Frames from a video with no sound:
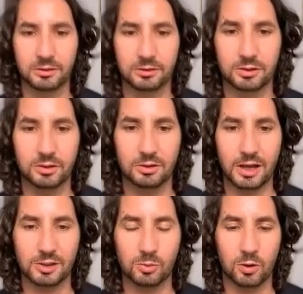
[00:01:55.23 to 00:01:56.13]

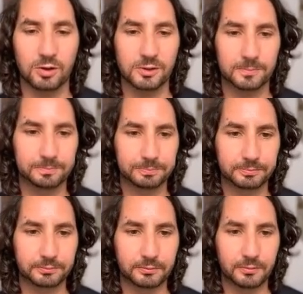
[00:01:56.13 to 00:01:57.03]
2,000 words.
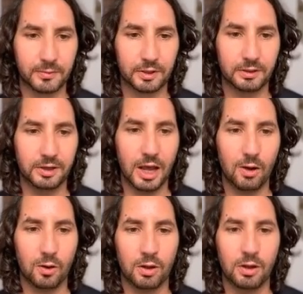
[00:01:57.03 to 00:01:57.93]

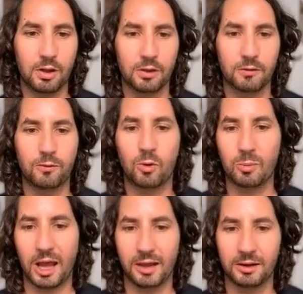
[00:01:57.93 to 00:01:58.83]
Now, the
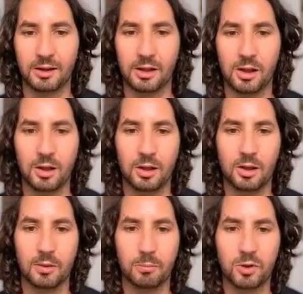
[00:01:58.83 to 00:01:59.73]
format.
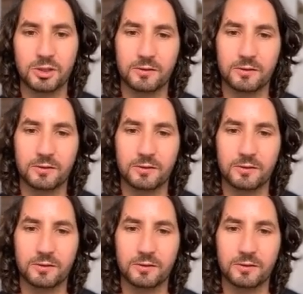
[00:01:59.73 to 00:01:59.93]
Most of